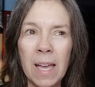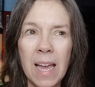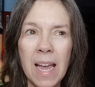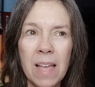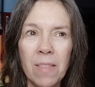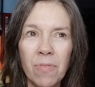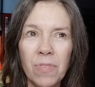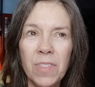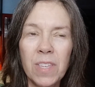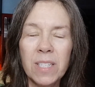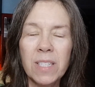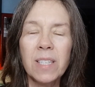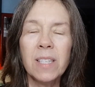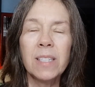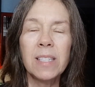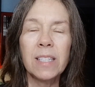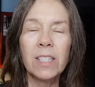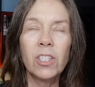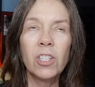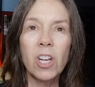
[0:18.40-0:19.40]
And this
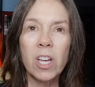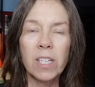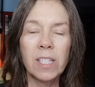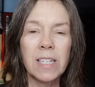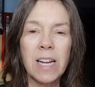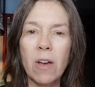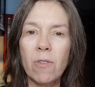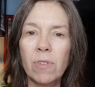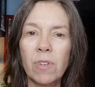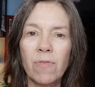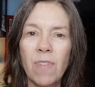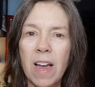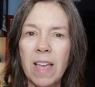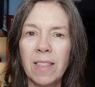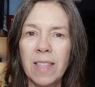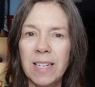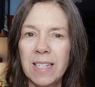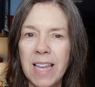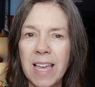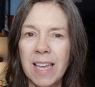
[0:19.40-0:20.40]
is just how
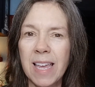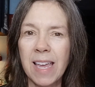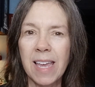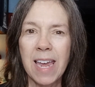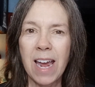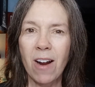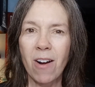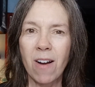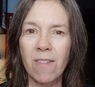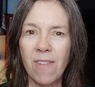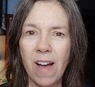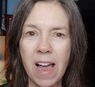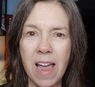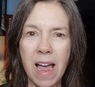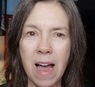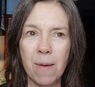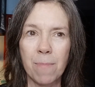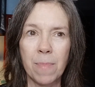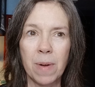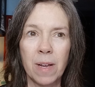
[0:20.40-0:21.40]
divinely taken care of I
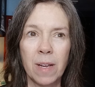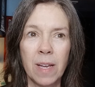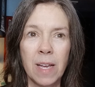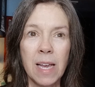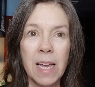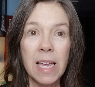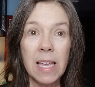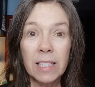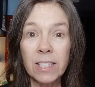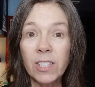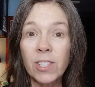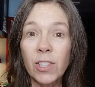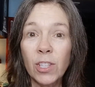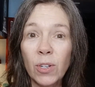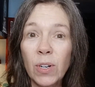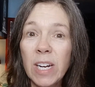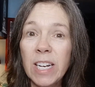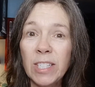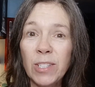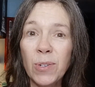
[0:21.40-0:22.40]
am. It's
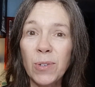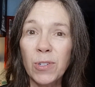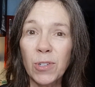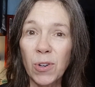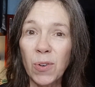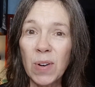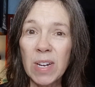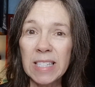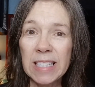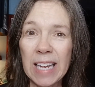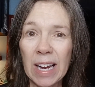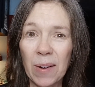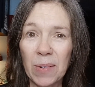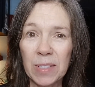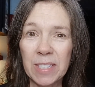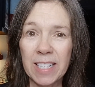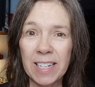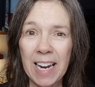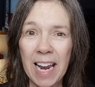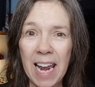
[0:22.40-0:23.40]
32 degrees out
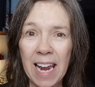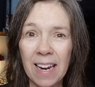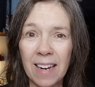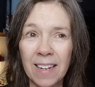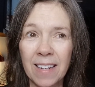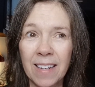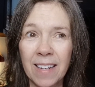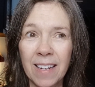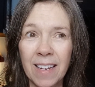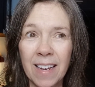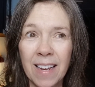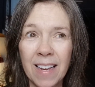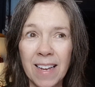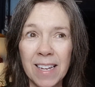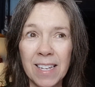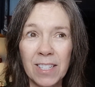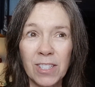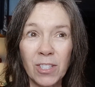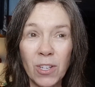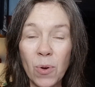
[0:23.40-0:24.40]
today,
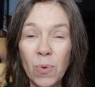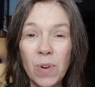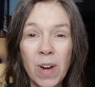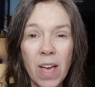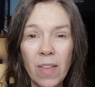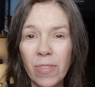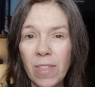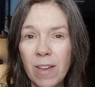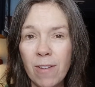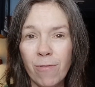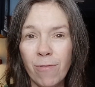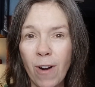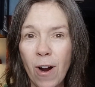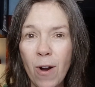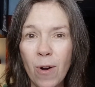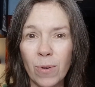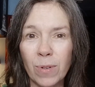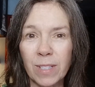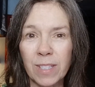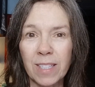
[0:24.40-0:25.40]
so nothing
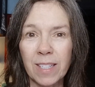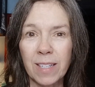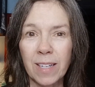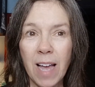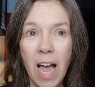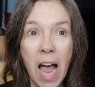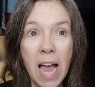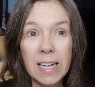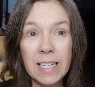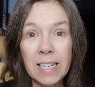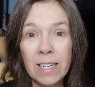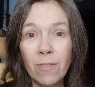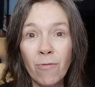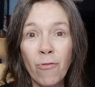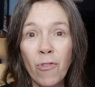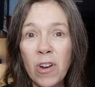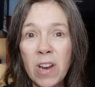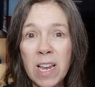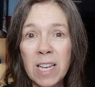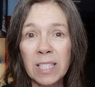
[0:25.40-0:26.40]
froze. I didn't
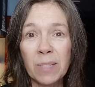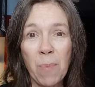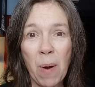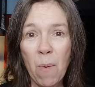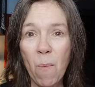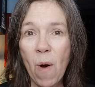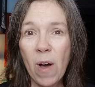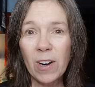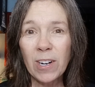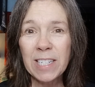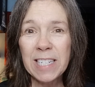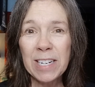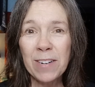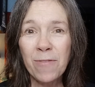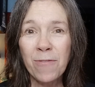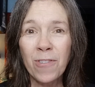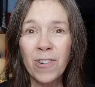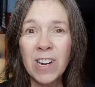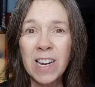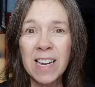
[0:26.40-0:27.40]
freeze, my water
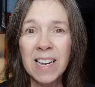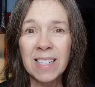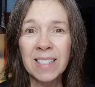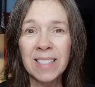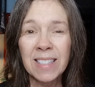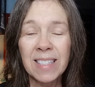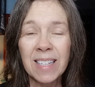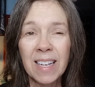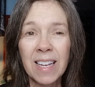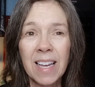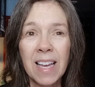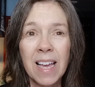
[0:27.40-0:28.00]
didn't freeze.